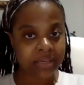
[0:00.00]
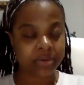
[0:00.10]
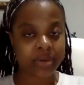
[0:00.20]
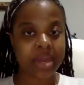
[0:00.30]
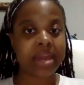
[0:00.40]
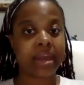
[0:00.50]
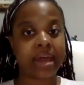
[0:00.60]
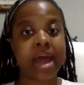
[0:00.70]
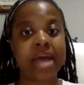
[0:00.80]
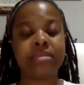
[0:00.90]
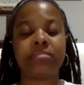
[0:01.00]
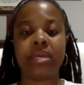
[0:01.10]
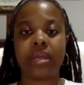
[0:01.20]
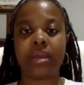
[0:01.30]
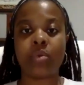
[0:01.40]
Okay, echad
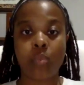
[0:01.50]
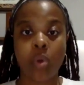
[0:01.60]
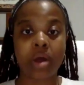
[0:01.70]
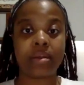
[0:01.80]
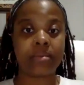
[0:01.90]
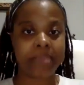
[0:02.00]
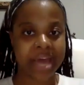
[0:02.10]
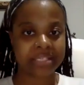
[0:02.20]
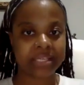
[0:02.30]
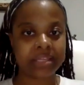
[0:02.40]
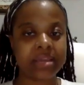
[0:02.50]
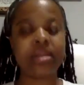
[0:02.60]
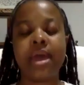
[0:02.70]
meaning 1 masculine,